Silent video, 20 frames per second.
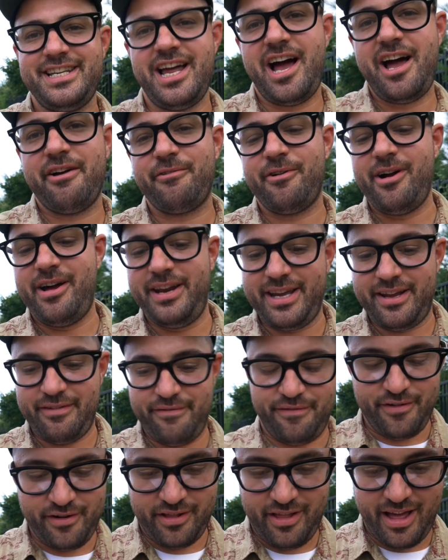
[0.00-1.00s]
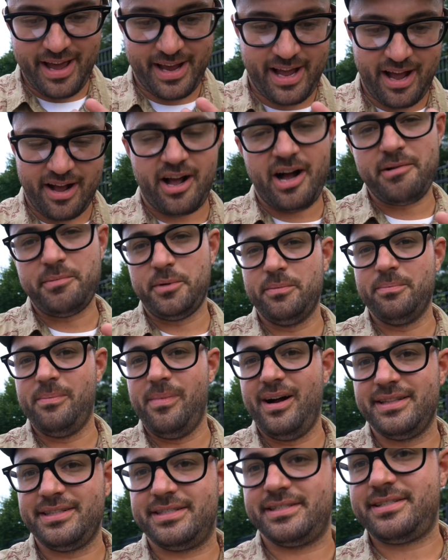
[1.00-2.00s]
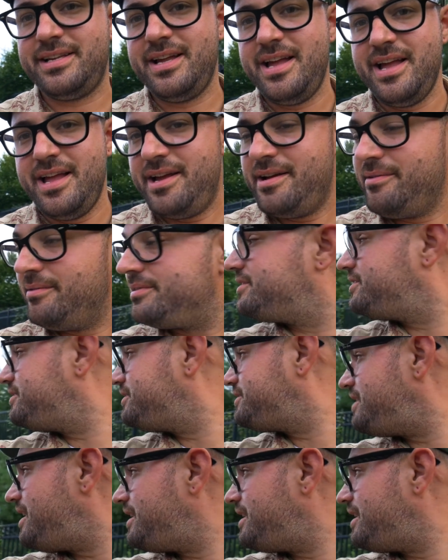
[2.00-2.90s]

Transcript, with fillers: not running for like a couple months, which is